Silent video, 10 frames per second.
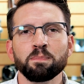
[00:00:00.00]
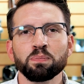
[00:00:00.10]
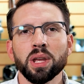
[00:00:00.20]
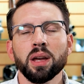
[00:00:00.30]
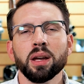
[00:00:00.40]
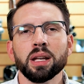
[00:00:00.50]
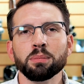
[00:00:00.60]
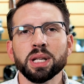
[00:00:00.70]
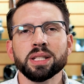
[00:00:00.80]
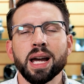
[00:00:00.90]
In
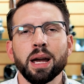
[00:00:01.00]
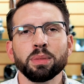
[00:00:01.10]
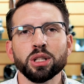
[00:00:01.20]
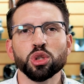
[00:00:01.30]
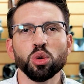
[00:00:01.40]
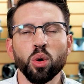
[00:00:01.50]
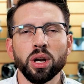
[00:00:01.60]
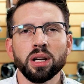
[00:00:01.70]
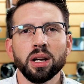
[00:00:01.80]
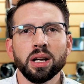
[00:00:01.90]
the meantime,
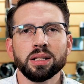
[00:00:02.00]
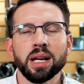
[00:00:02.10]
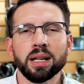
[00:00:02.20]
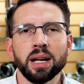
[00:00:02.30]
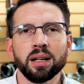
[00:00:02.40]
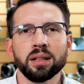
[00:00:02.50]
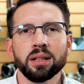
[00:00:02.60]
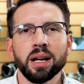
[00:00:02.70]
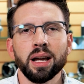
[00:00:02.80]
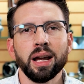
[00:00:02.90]
enjoy, take
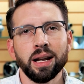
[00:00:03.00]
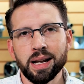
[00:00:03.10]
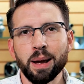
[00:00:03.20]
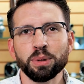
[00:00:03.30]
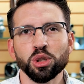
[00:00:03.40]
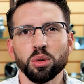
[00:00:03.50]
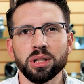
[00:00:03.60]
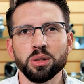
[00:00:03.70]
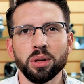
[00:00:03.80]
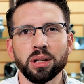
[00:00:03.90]
care, and happy
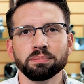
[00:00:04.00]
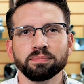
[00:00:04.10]
shooting to you.